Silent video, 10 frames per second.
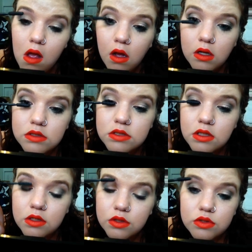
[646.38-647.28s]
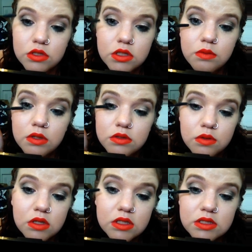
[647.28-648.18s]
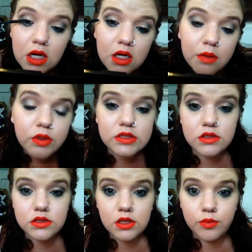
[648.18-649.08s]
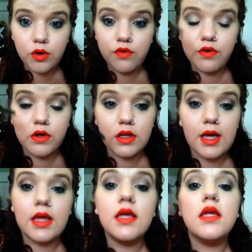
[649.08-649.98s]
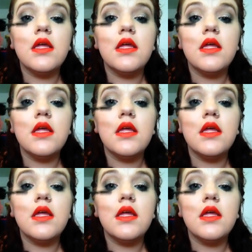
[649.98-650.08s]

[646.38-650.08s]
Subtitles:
Also, usually ones with these kind of bristles are more for like